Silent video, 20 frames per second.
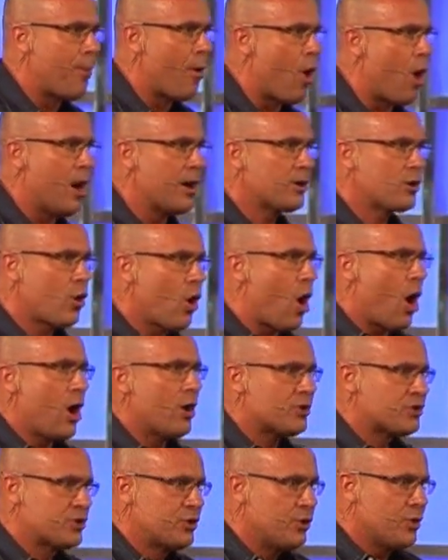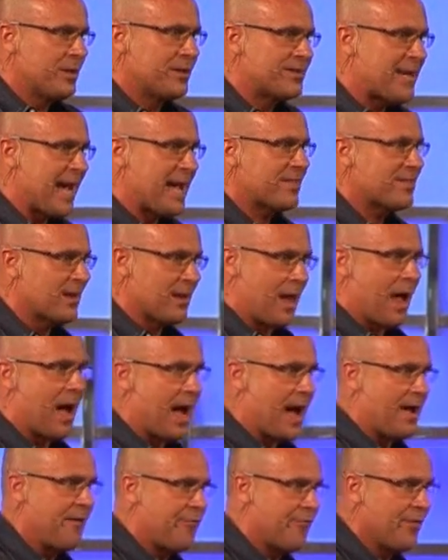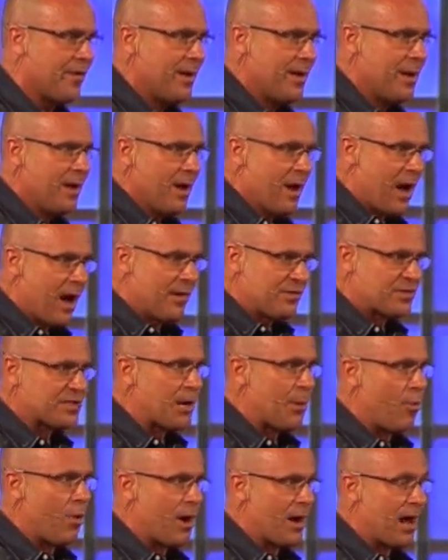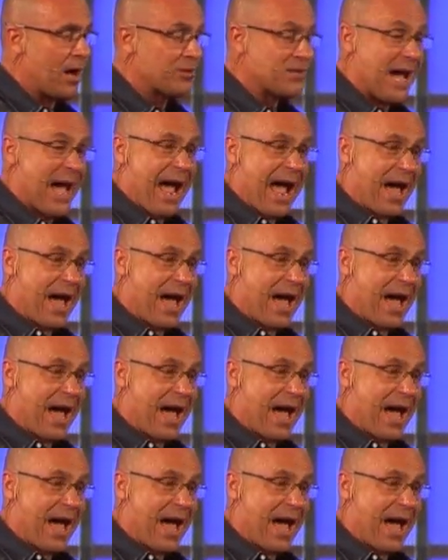part caused you to take the life of someone else.